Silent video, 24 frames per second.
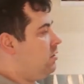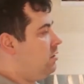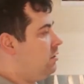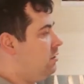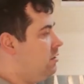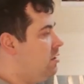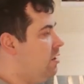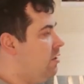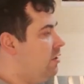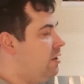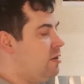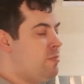
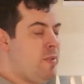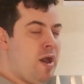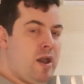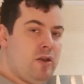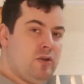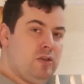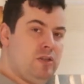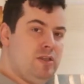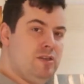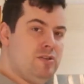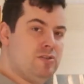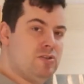curry
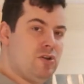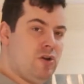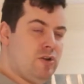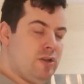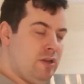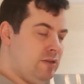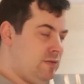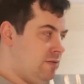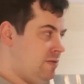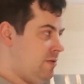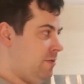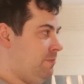mayonnaise on
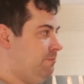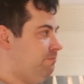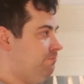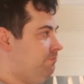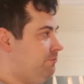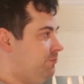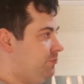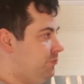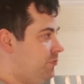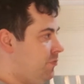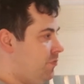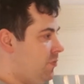it,
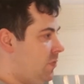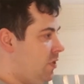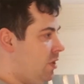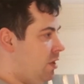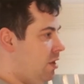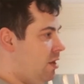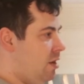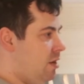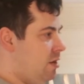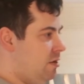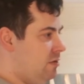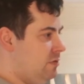
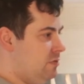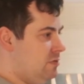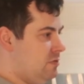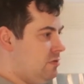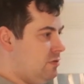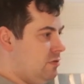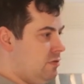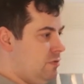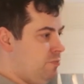and